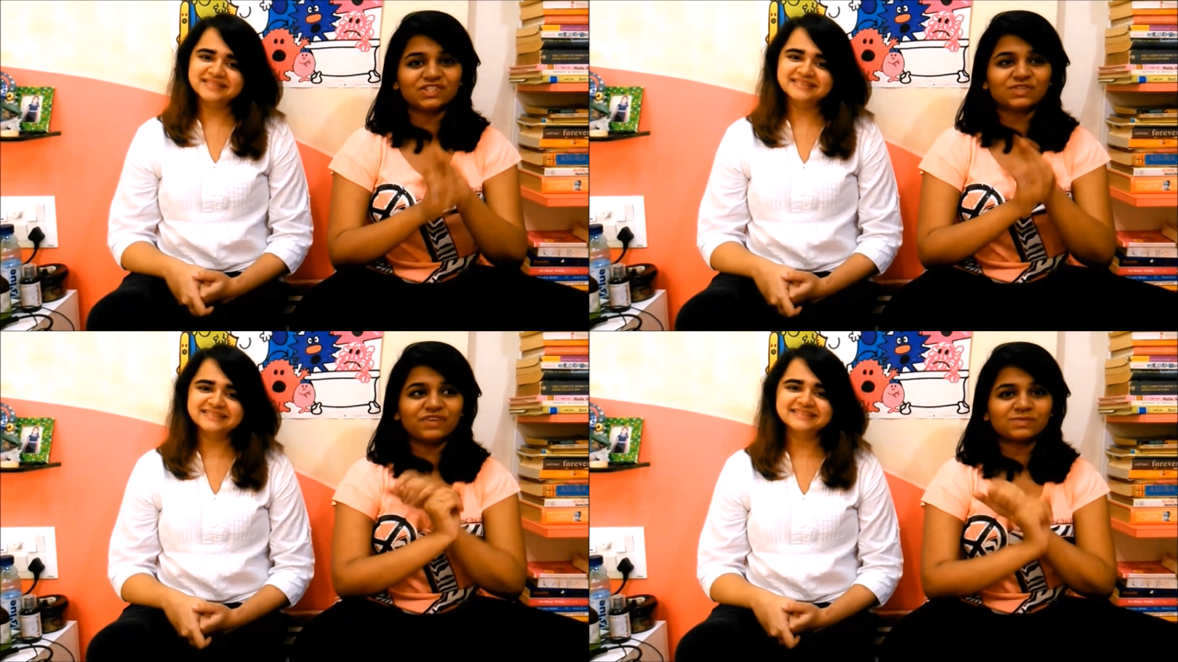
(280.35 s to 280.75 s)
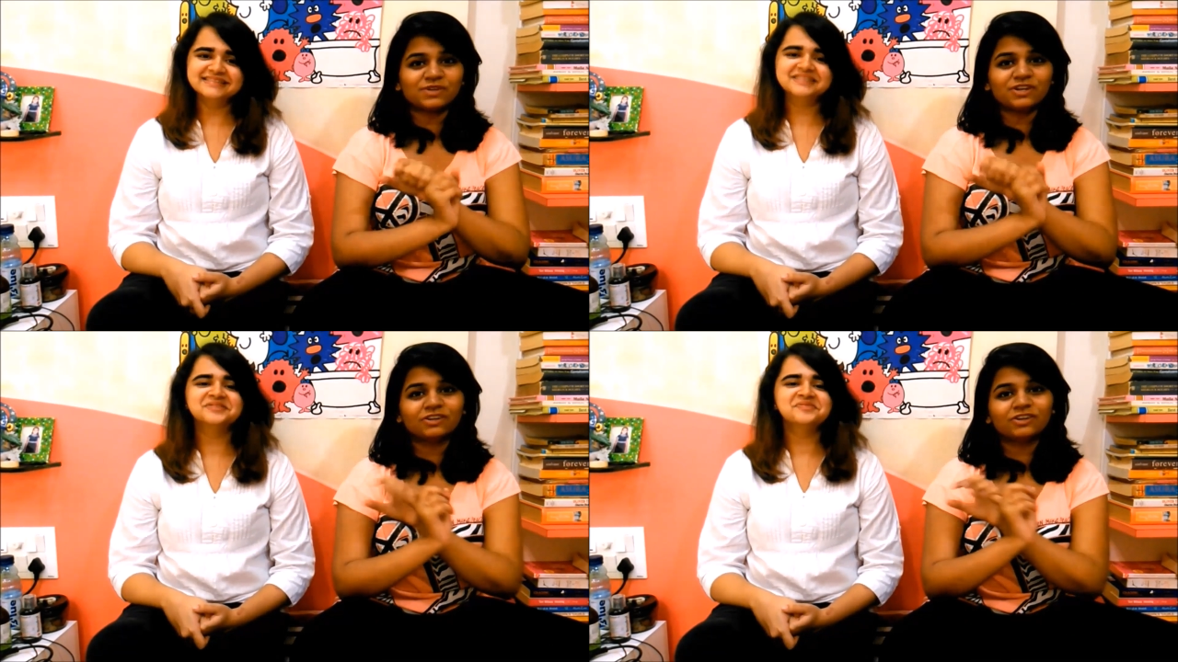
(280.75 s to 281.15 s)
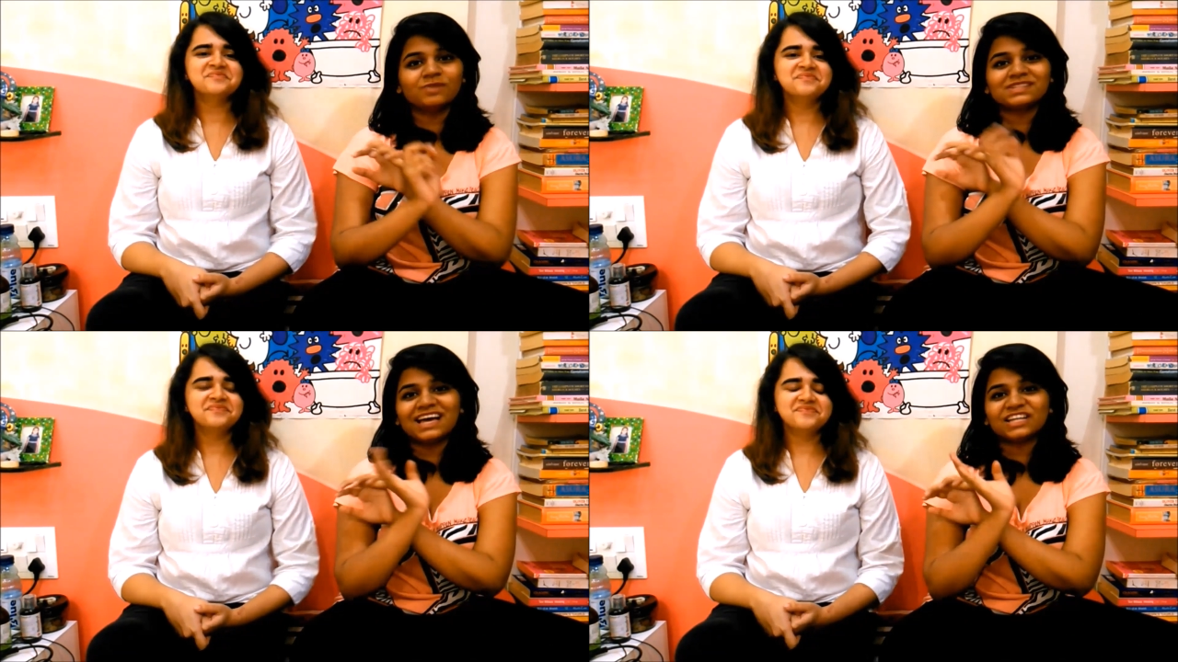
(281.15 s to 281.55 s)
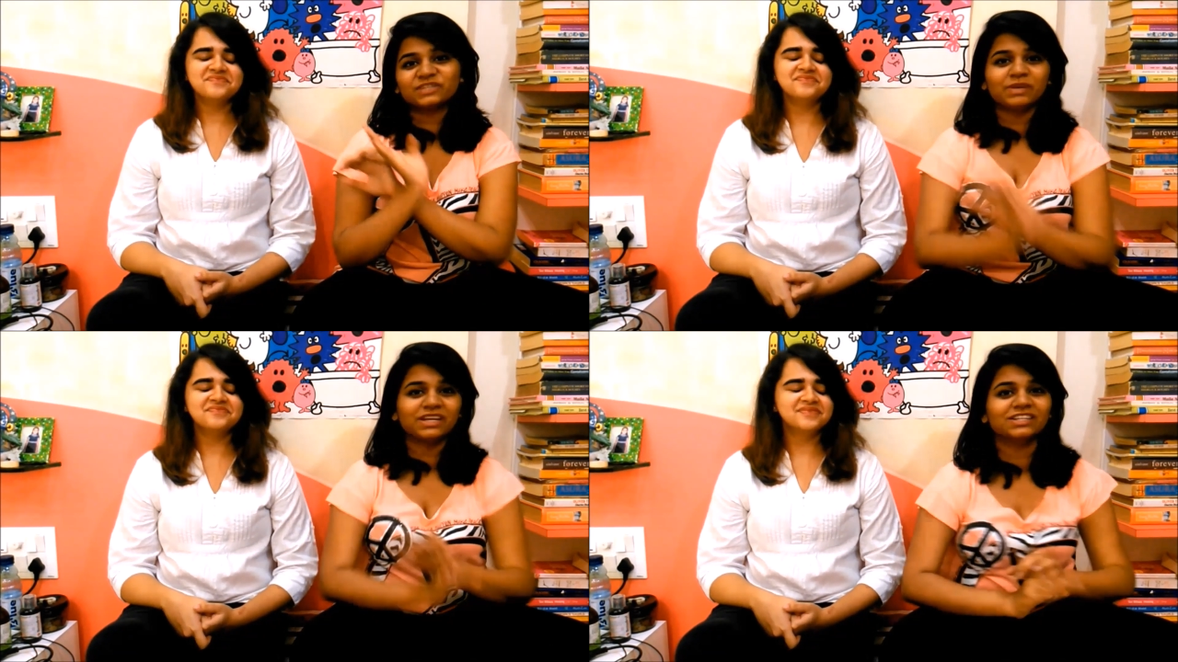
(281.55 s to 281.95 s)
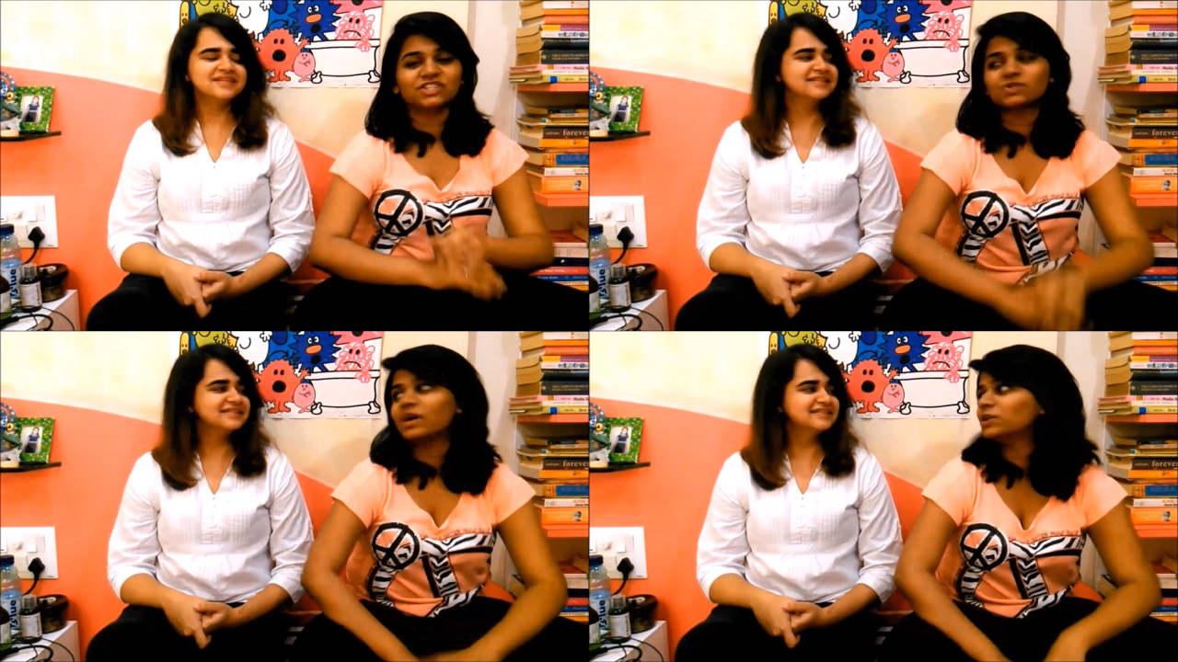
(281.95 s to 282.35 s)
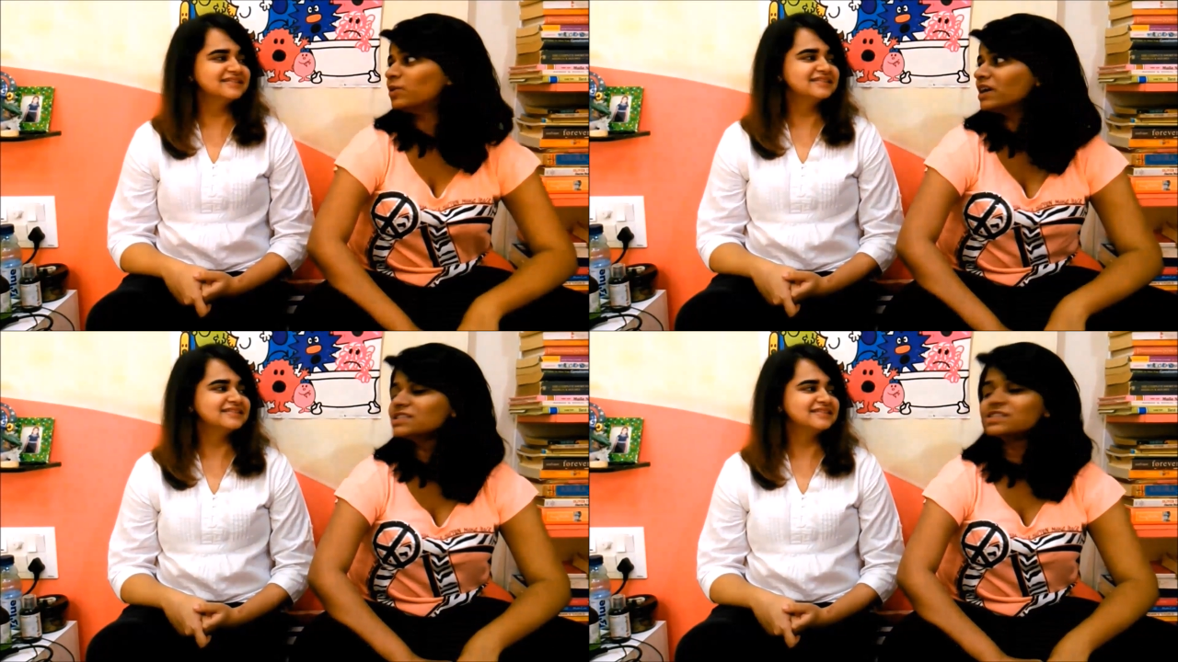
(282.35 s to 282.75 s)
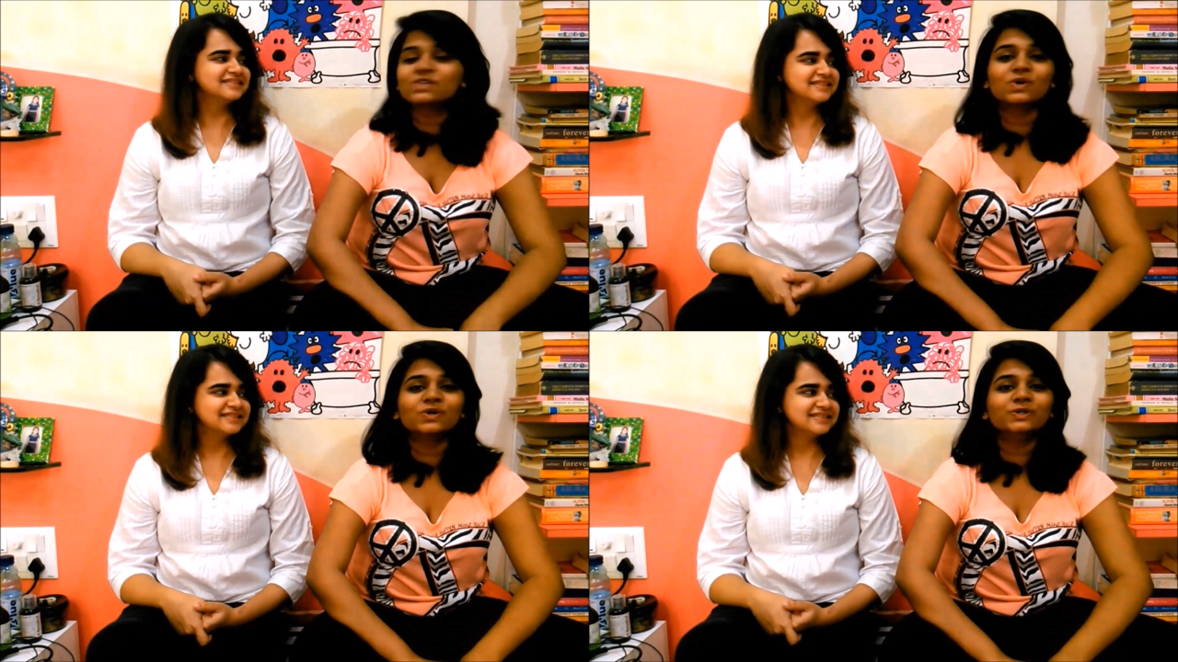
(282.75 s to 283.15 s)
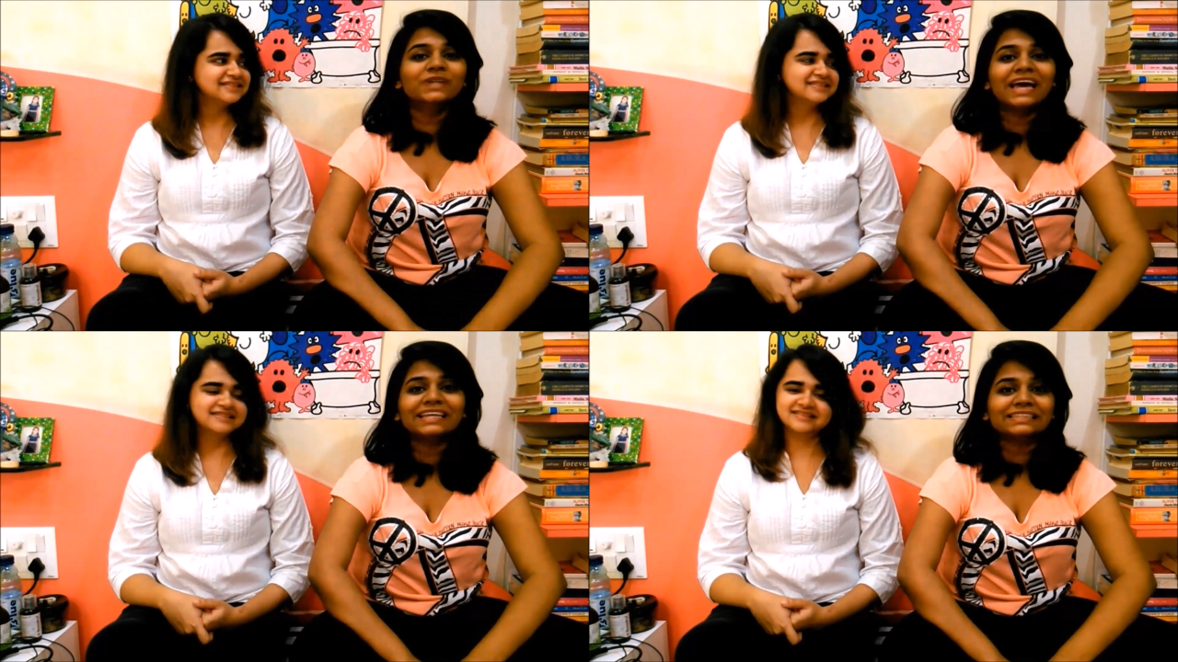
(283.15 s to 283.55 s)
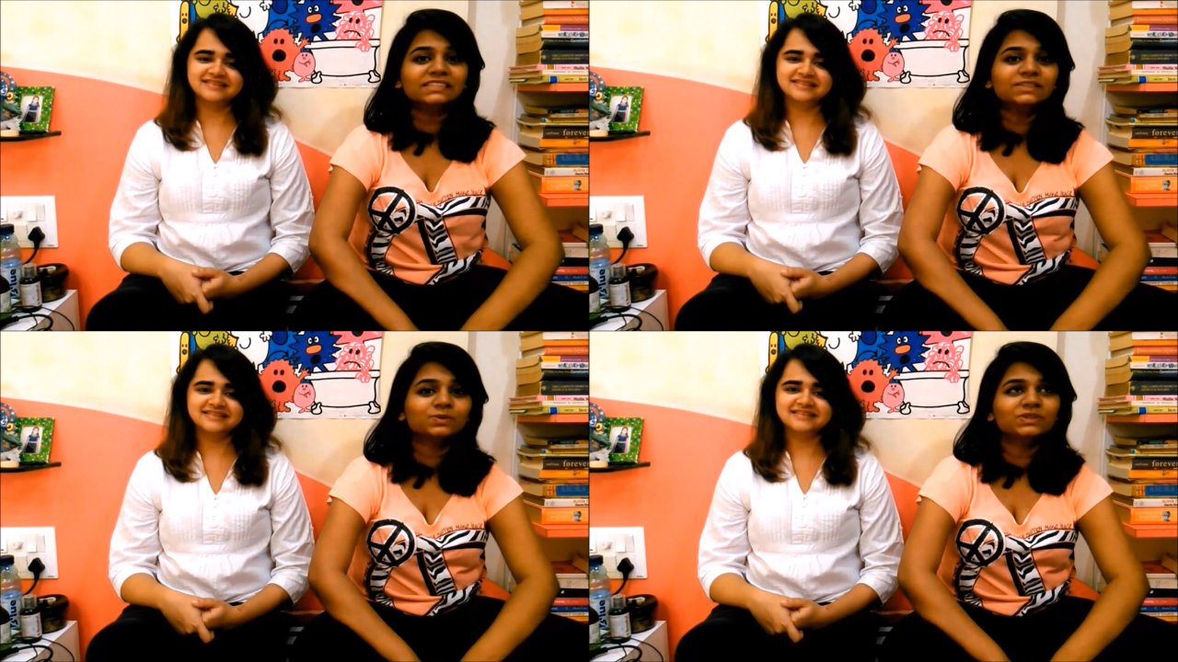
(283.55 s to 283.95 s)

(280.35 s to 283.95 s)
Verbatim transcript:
Speaker 1: It's facebook.com slash bakelicious101. So do like it.